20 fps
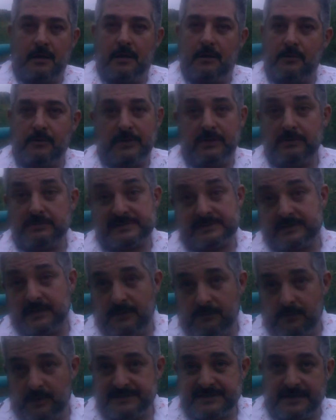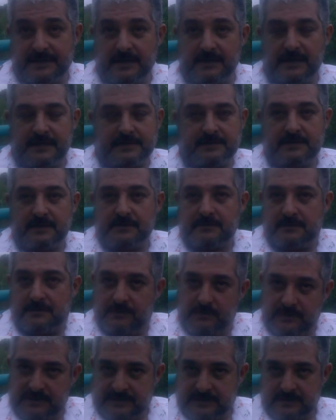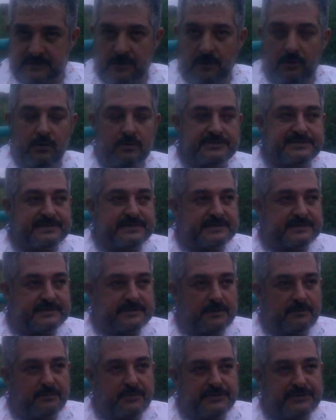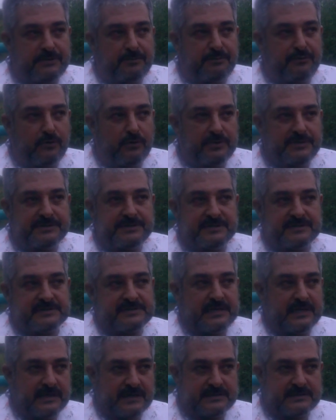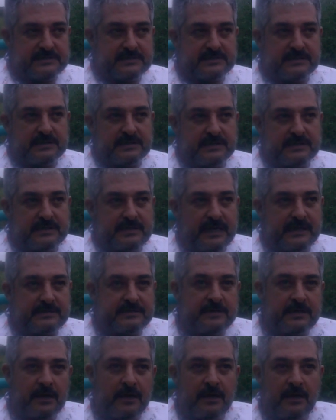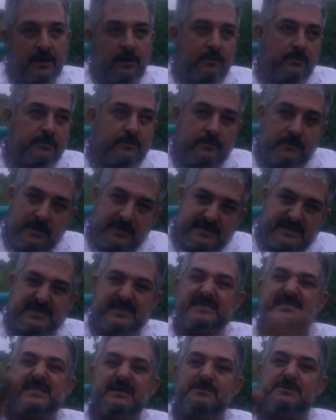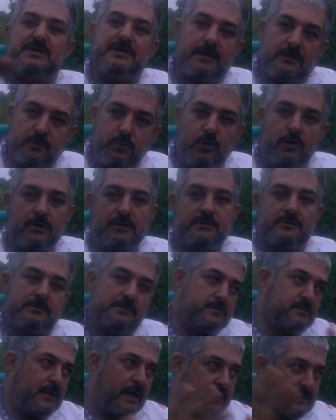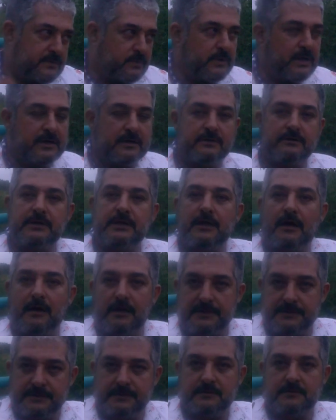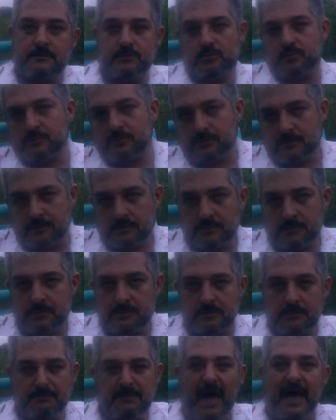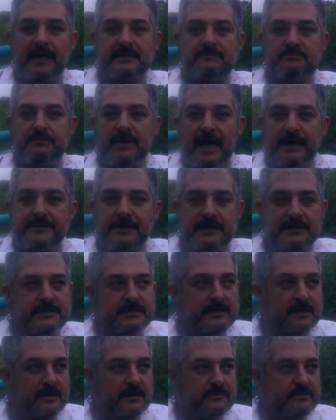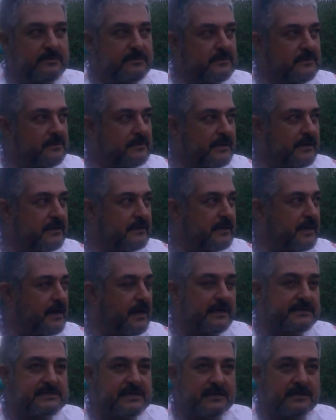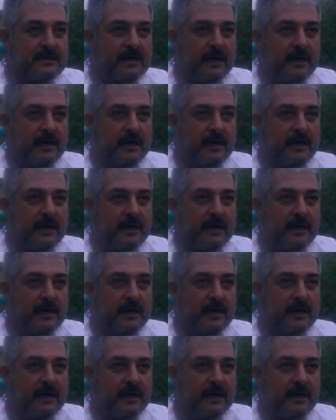he still wasn't elected. He was the old system. But the point is this, that the system didn't work, that we agree on. Bad, bad idea. Like the guy said,